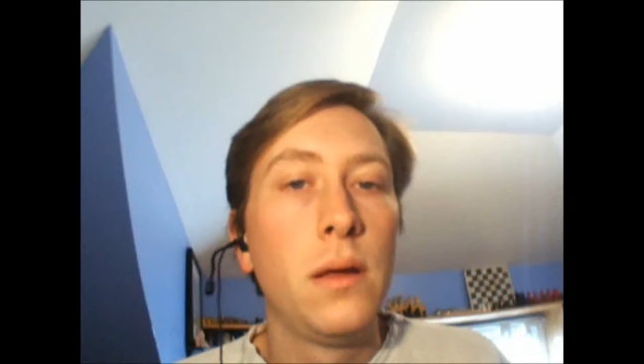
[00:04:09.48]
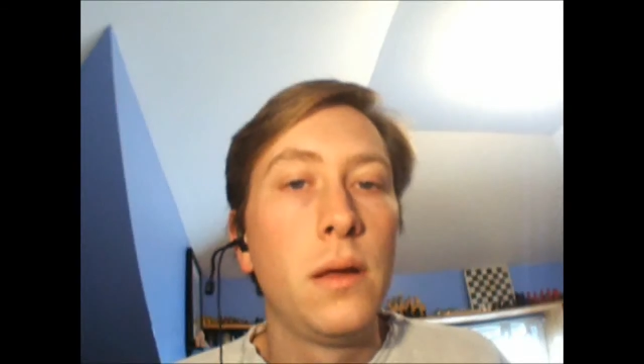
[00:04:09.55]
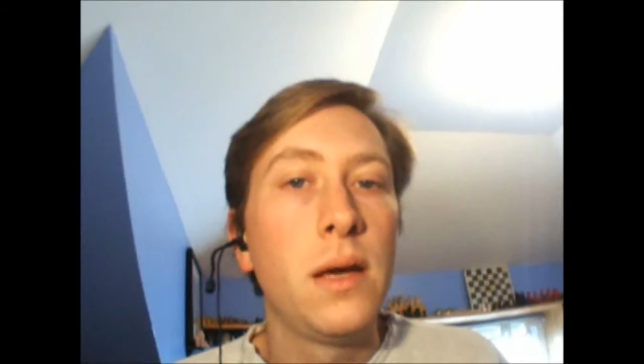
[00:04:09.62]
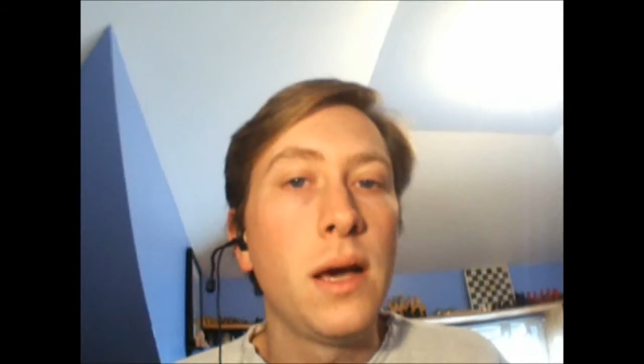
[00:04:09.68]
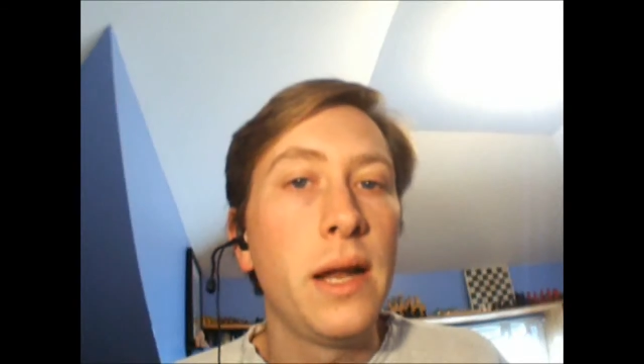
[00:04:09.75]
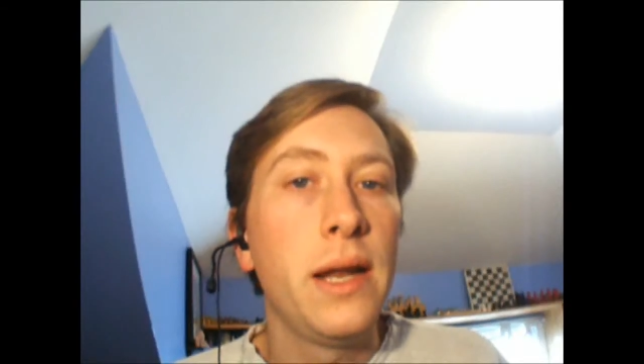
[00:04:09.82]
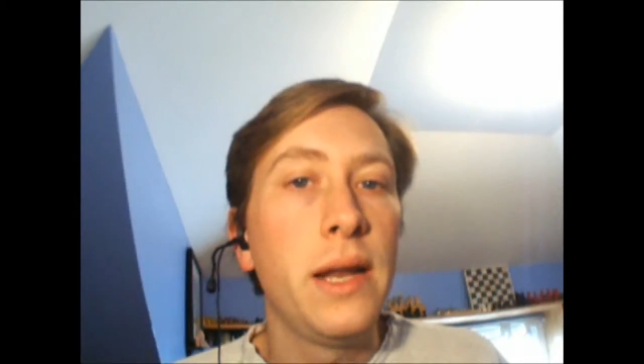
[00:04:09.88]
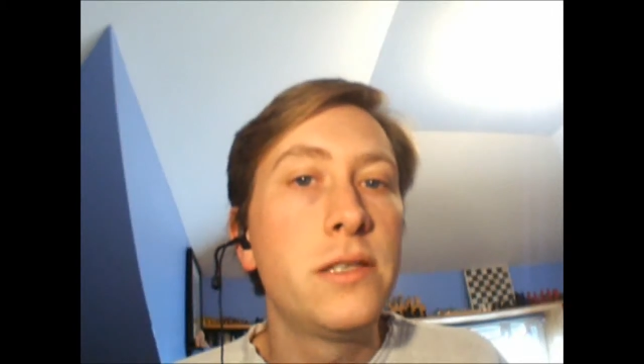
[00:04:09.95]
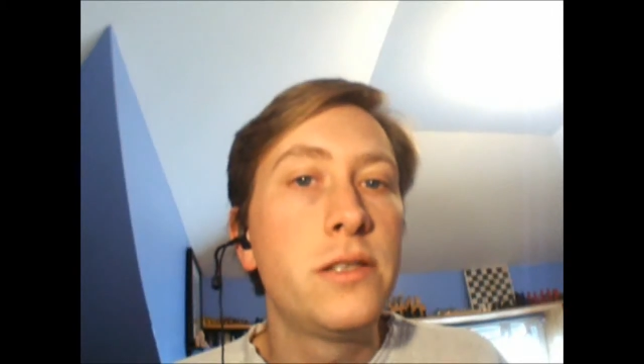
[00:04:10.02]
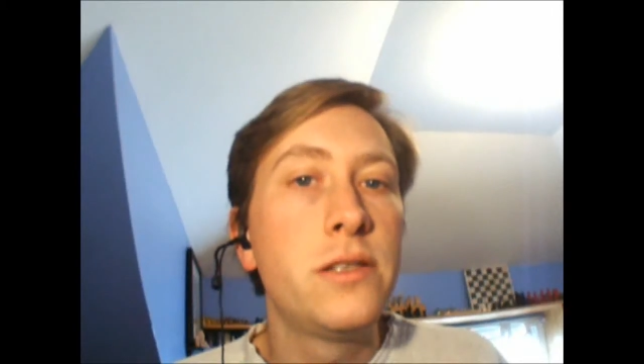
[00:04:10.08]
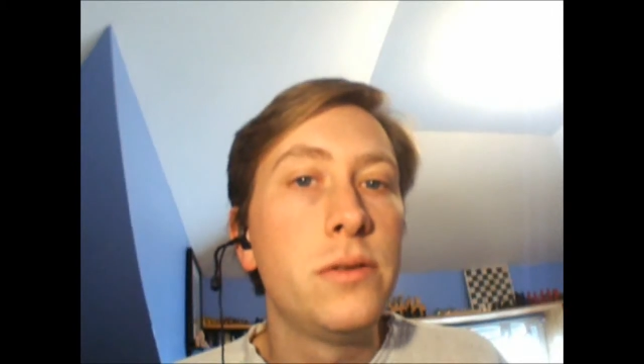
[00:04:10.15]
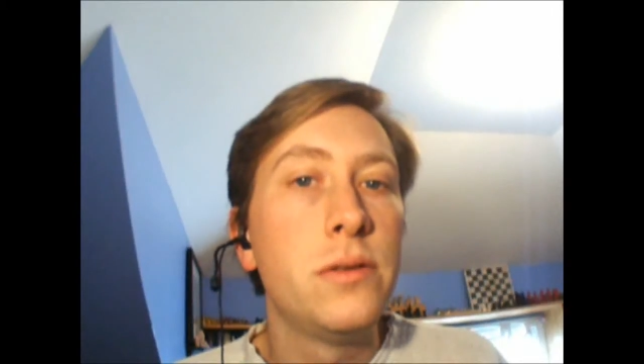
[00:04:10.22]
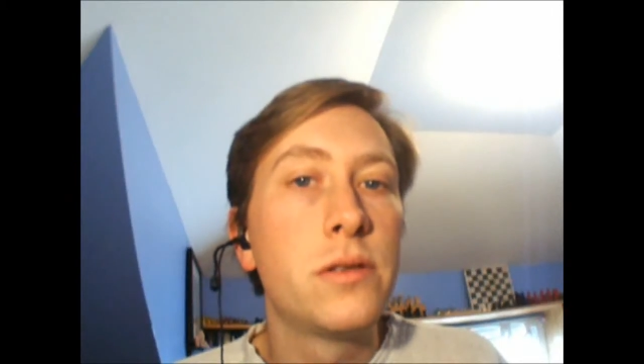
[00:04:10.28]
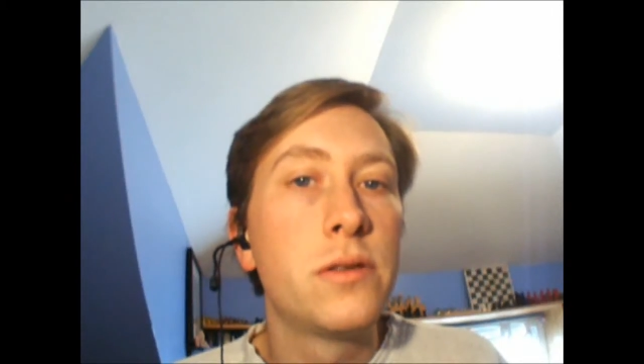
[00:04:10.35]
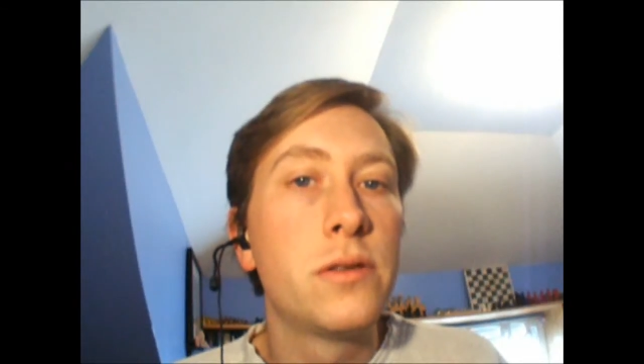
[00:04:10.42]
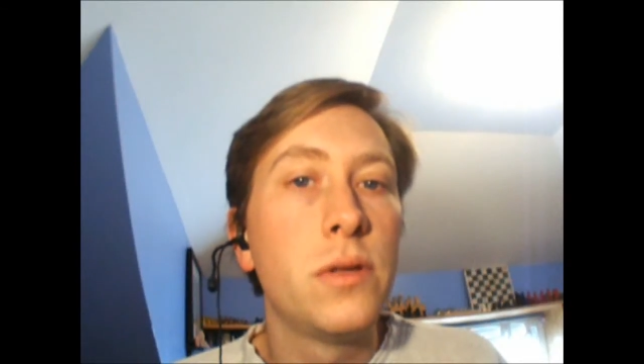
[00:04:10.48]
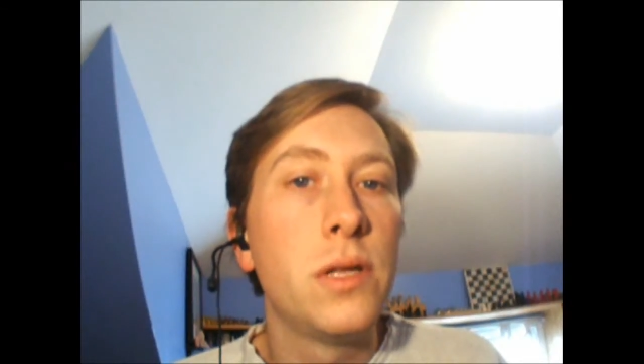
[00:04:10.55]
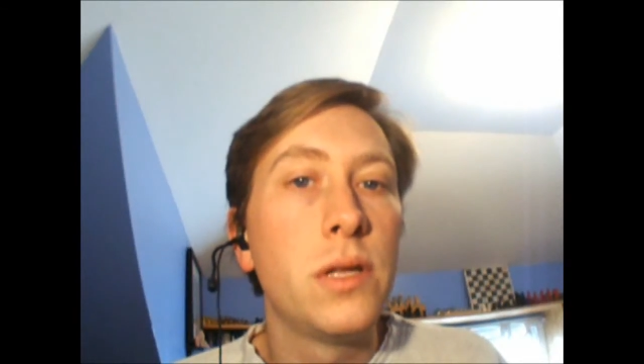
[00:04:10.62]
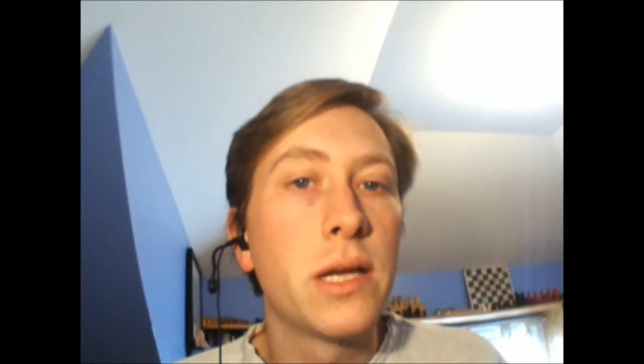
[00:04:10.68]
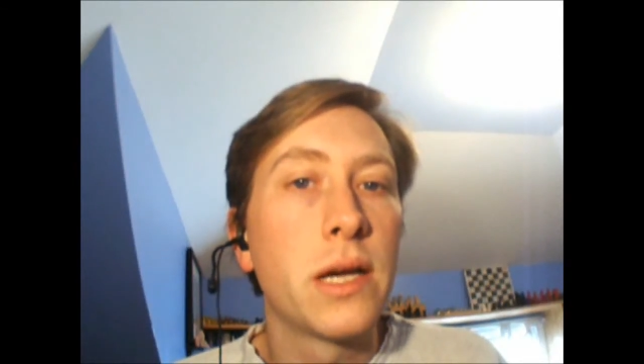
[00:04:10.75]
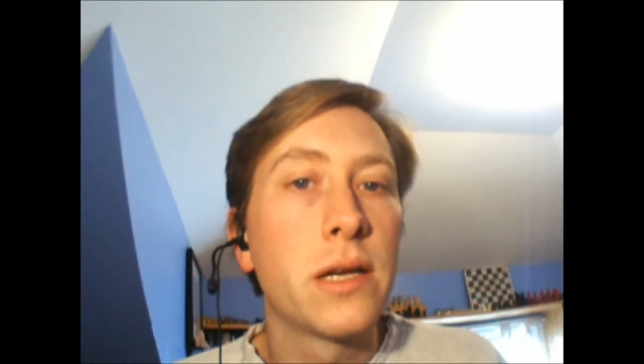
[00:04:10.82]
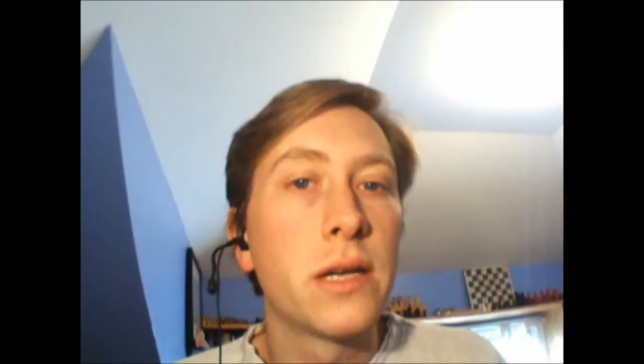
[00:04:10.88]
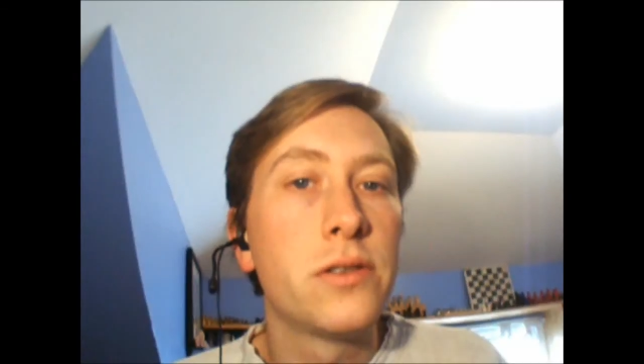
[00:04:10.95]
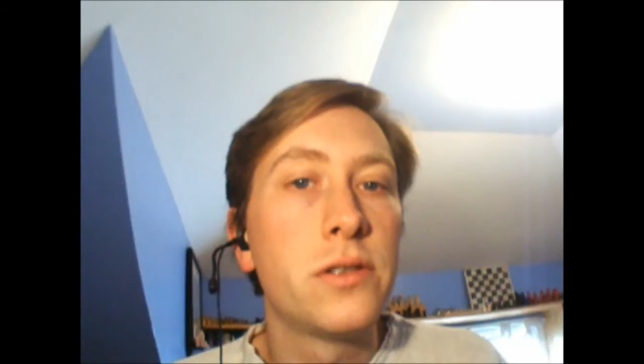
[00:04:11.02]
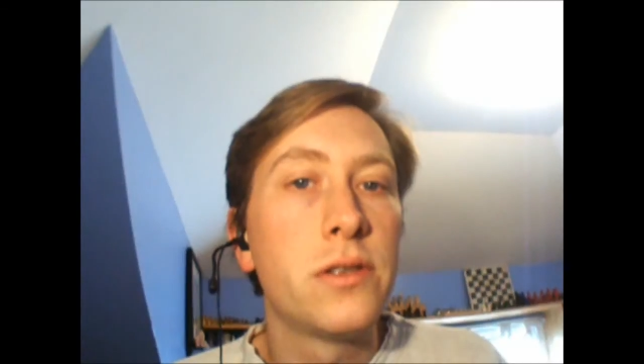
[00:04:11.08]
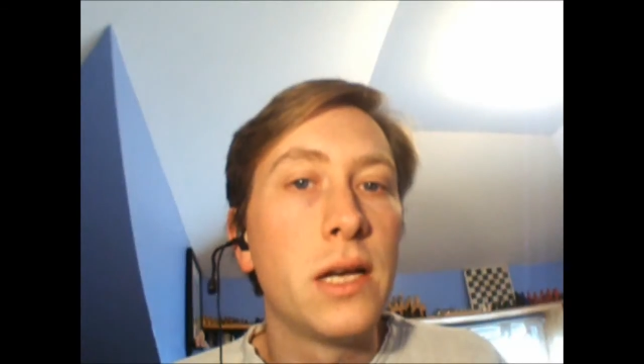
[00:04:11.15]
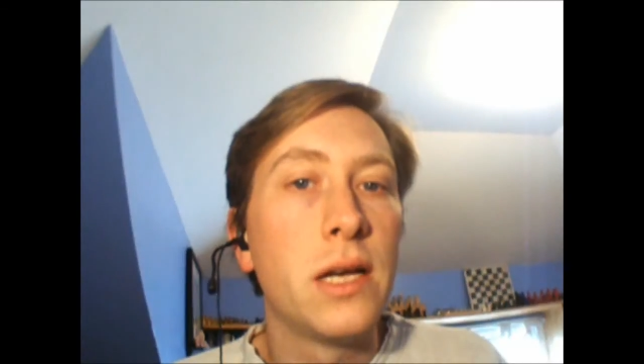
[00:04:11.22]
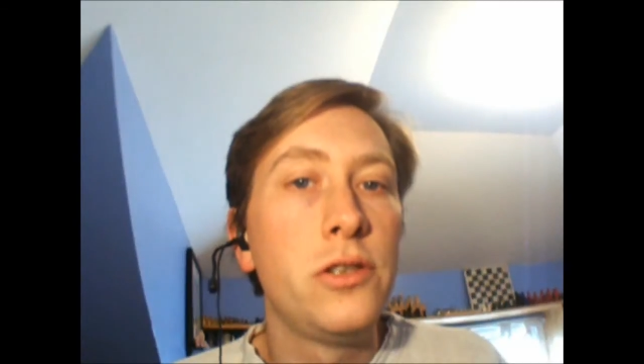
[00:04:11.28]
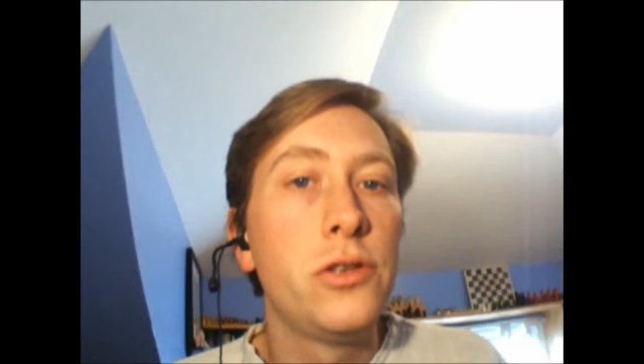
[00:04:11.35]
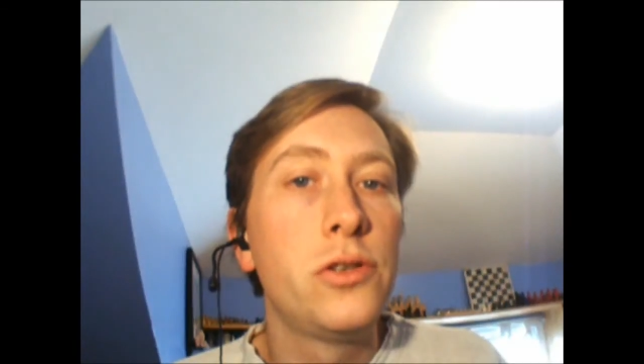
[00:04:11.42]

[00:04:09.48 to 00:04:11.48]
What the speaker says: Guiding students through this exercise